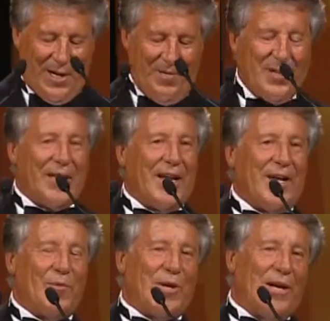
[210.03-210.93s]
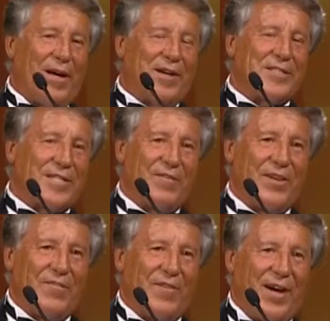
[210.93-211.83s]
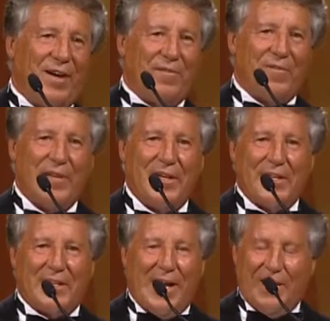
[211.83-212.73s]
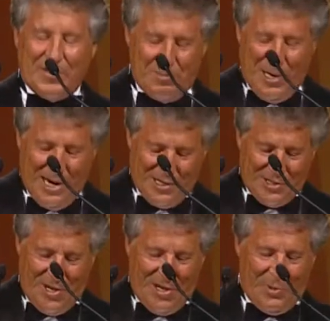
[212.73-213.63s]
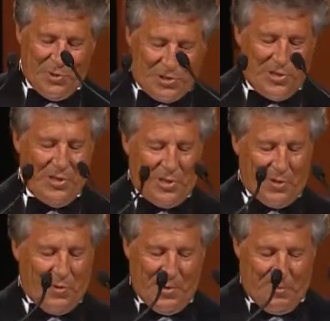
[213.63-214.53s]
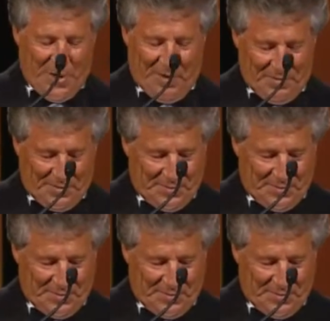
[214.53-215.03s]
And even then, with 175,000 miles on, it was still a cream puff.